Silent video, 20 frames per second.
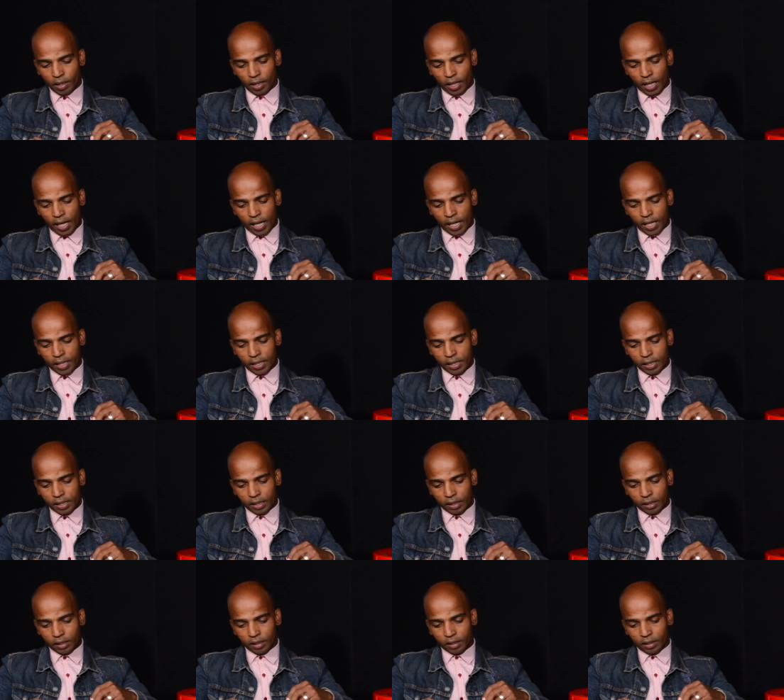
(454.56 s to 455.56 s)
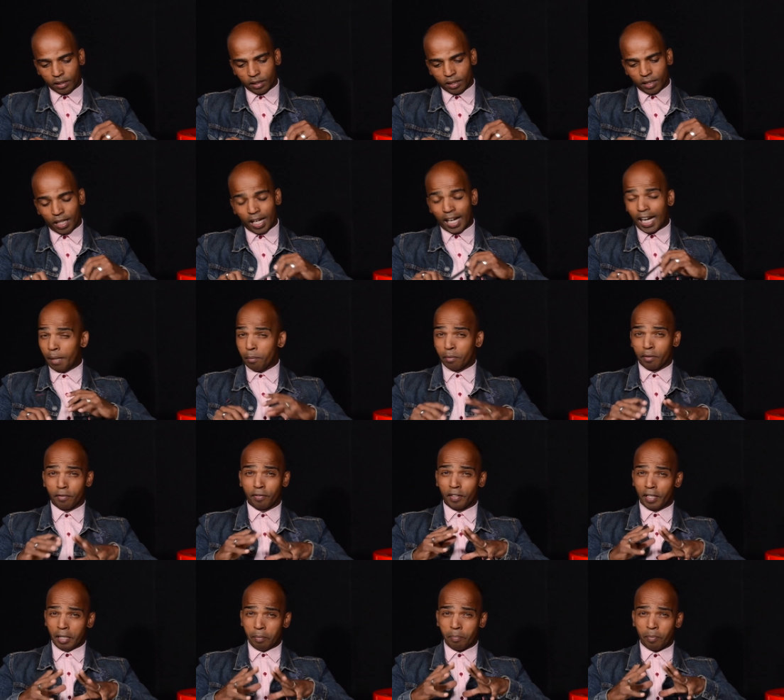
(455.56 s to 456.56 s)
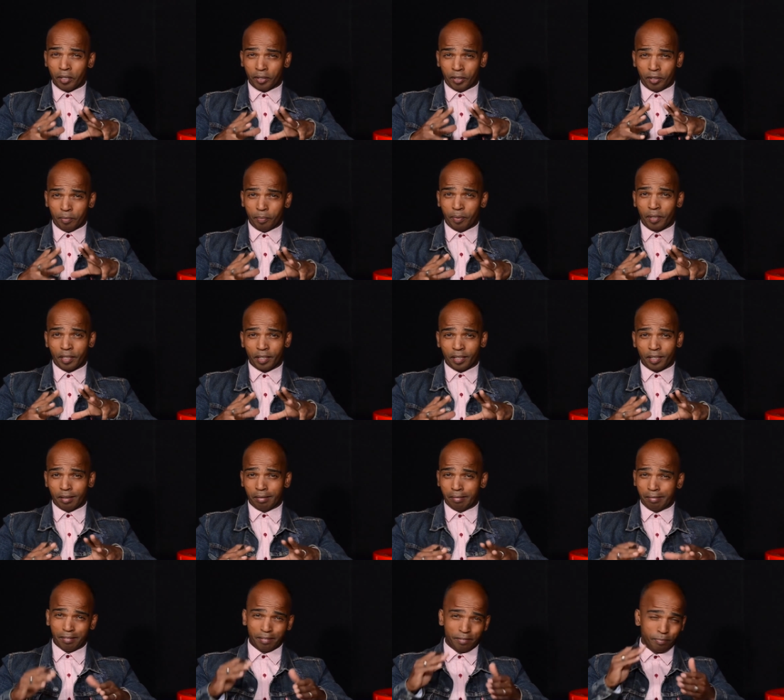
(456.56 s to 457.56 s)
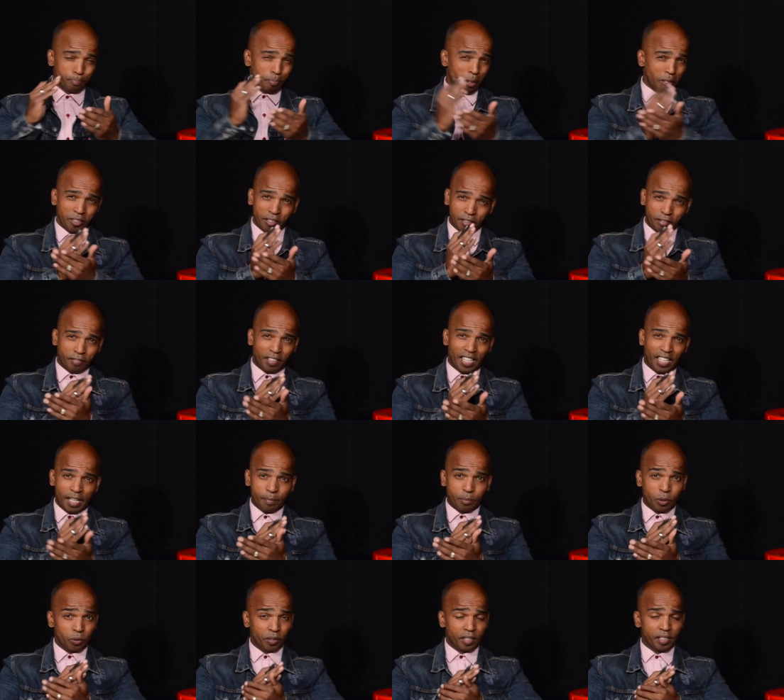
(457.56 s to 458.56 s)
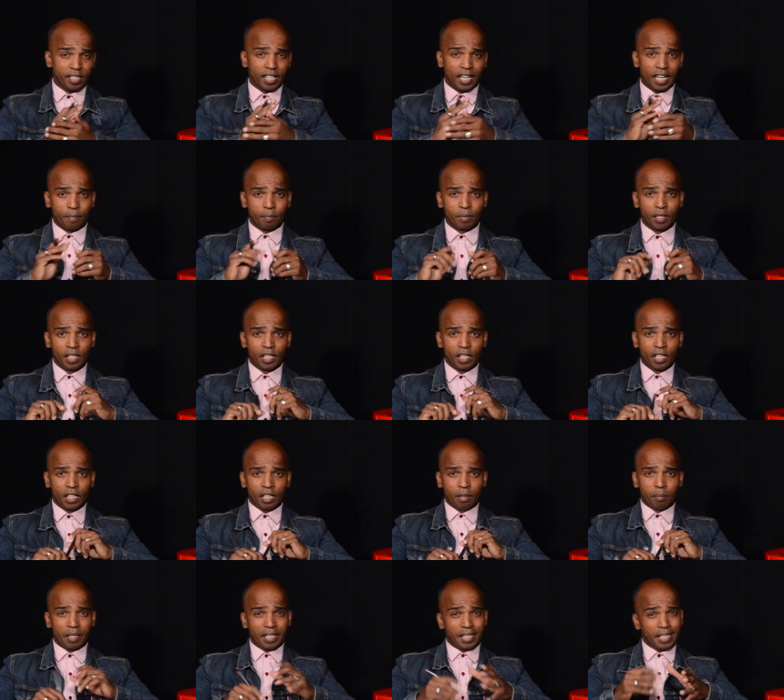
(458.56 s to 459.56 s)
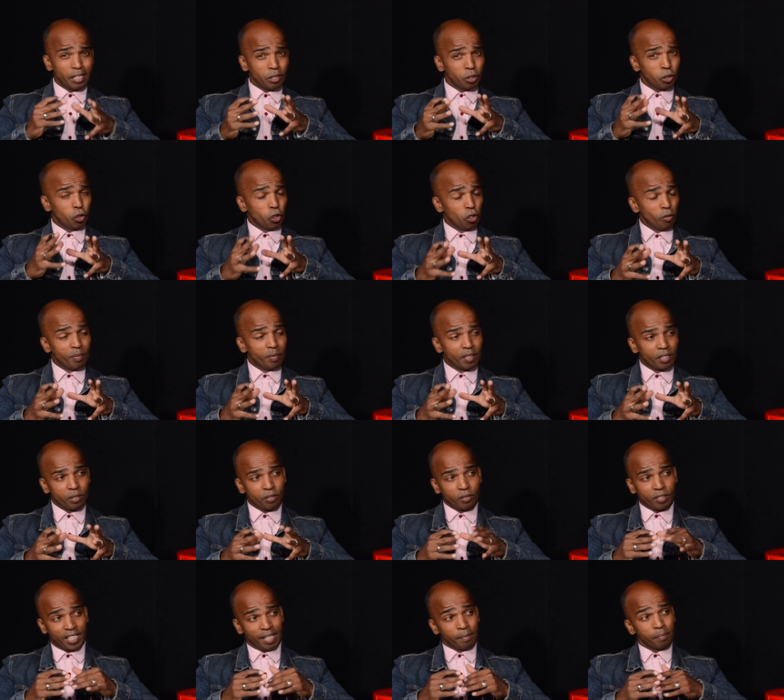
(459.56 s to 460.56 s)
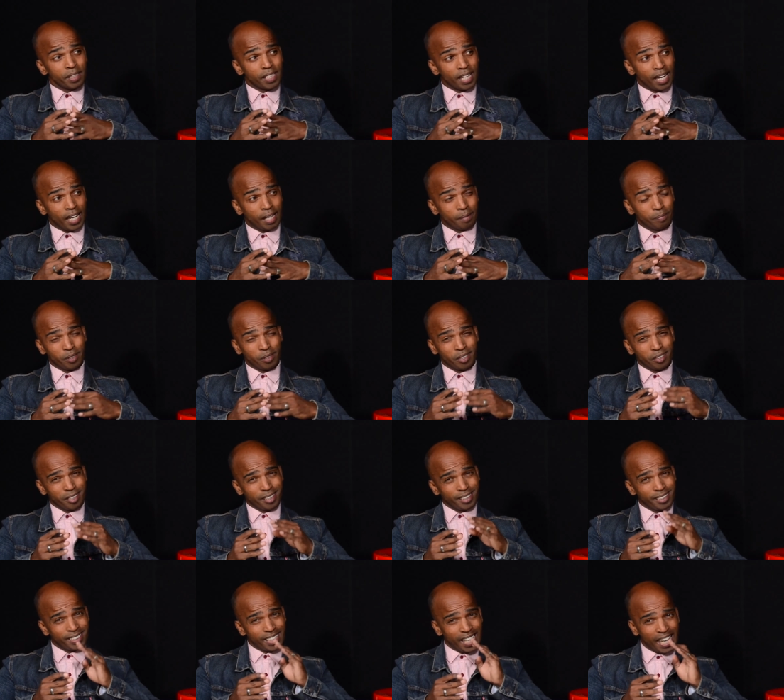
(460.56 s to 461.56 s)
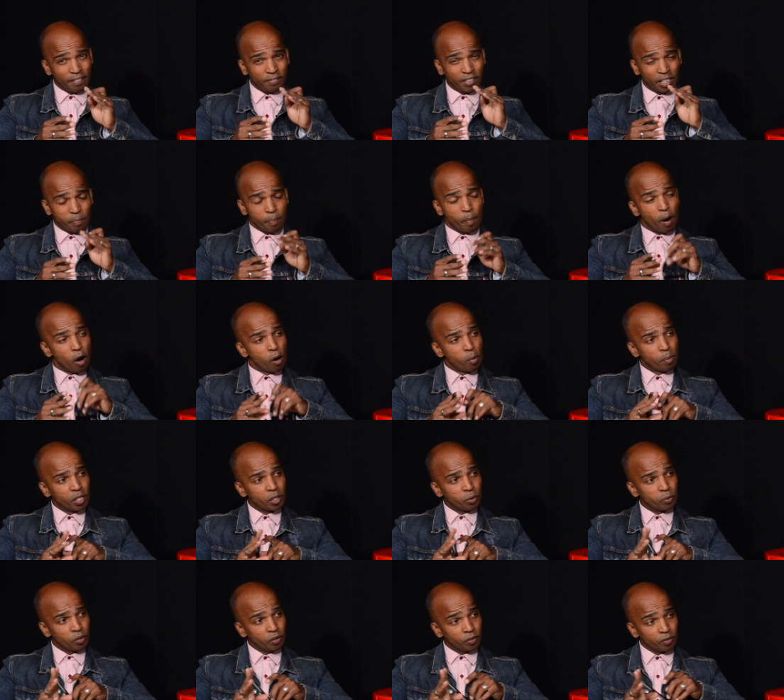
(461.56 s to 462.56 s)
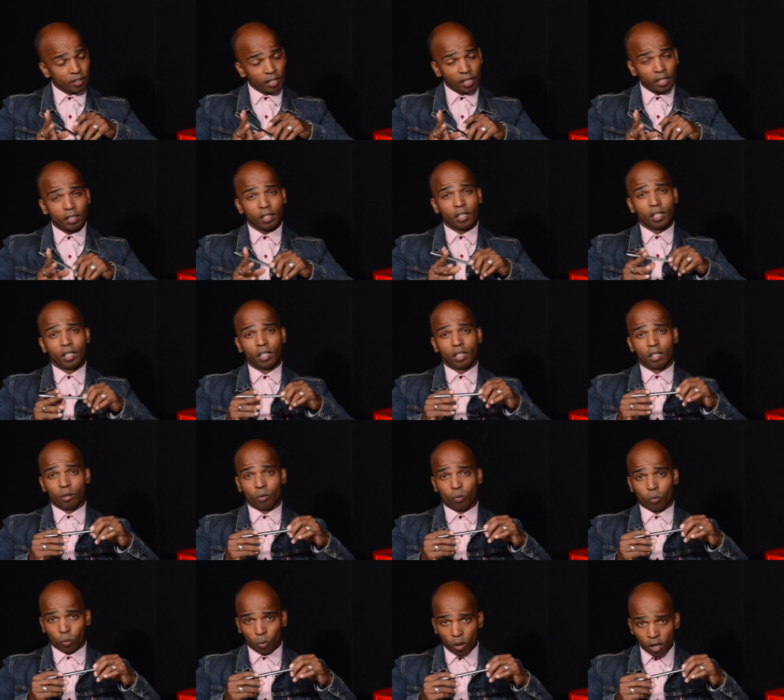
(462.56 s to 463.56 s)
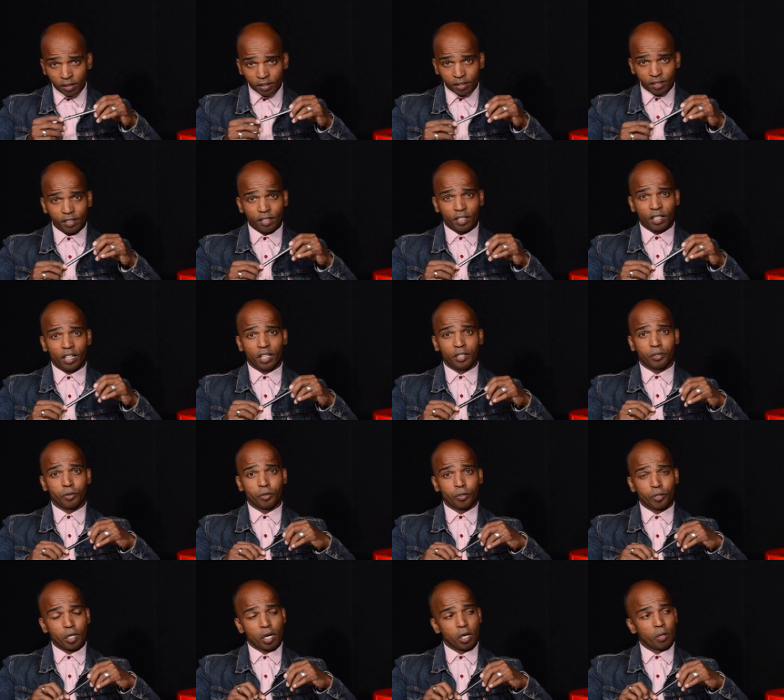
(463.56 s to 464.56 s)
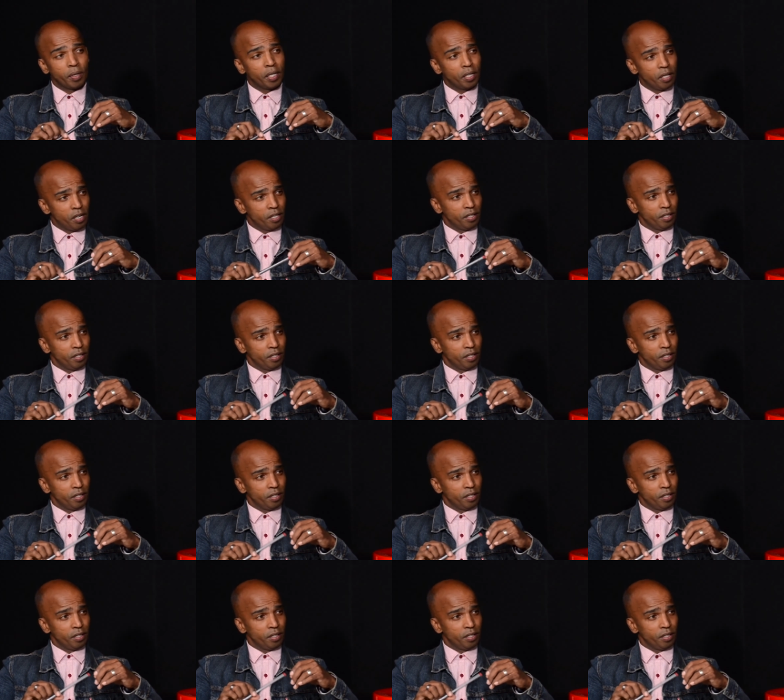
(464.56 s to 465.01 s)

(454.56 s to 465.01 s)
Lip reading: And I'm a very positive person. Positive vibes all the time. But it is human to sometimes just have that moment where you think, what is going on?